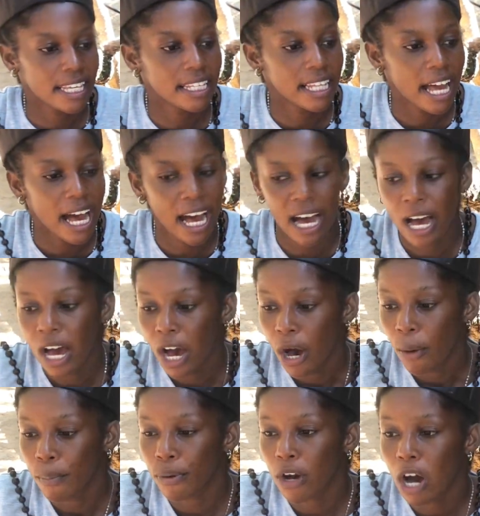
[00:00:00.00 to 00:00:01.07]
in a
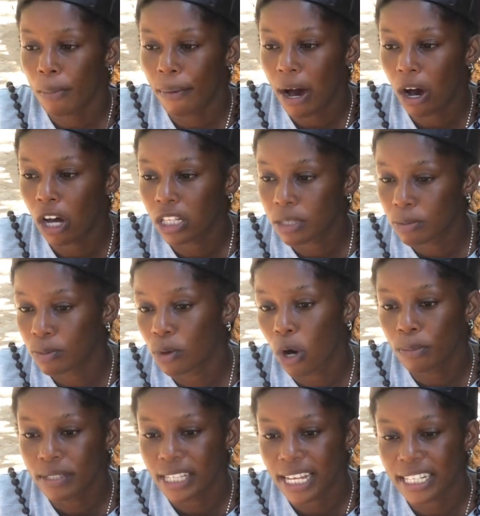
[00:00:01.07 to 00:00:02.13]
proper
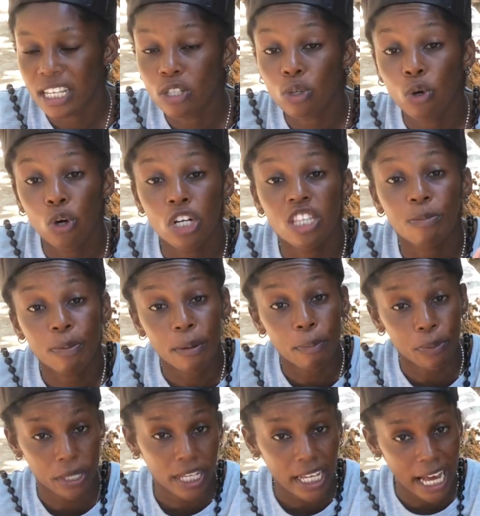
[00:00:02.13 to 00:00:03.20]
homestead, it could be
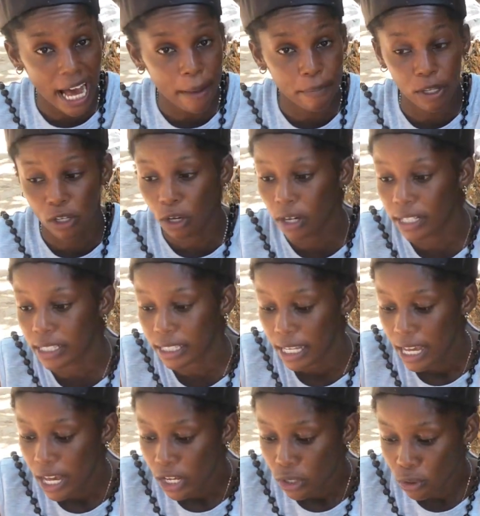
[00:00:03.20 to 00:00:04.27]
bigger because
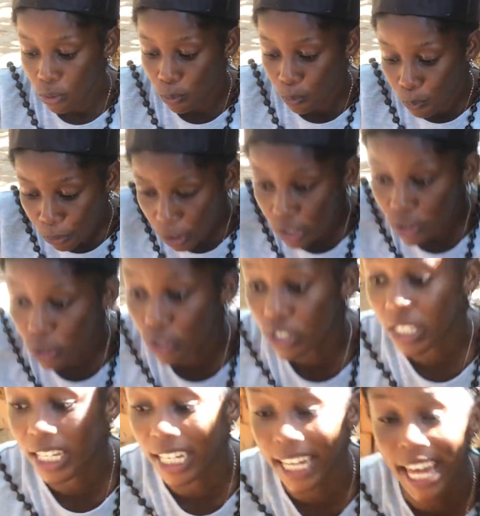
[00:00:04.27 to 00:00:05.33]
you produce
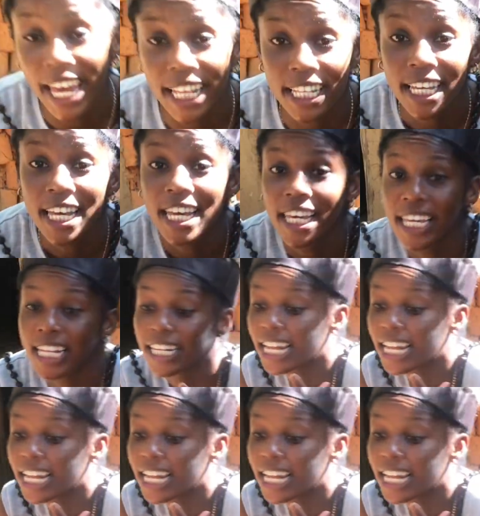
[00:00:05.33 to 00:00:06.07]
grain in